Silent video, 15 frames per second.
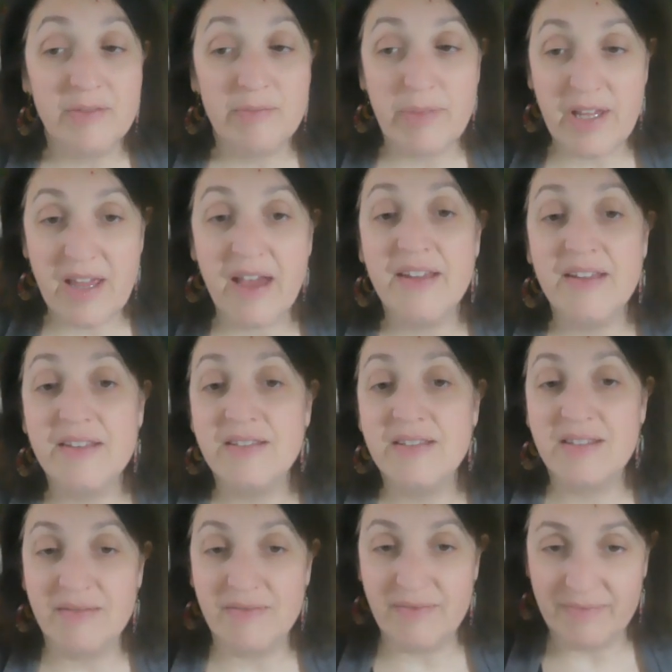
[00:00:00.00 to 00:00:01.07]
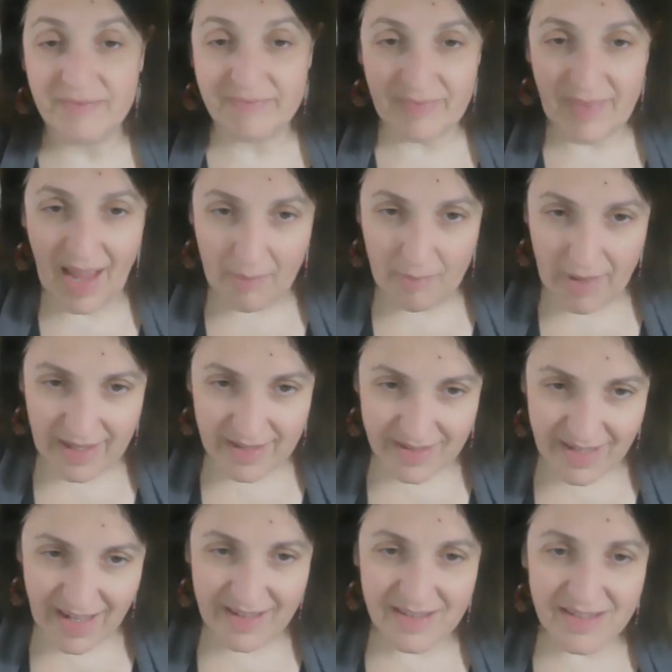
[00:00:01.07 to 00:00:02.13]
because that makes
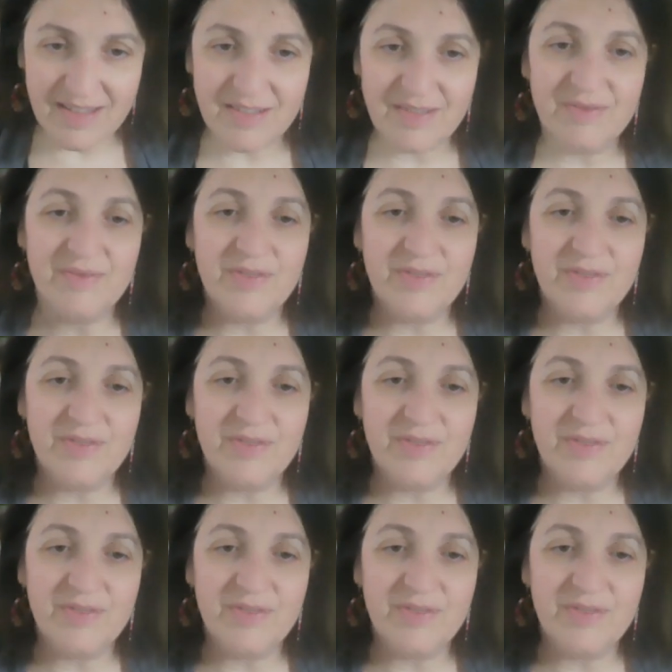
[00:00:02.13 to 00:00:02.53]
sense.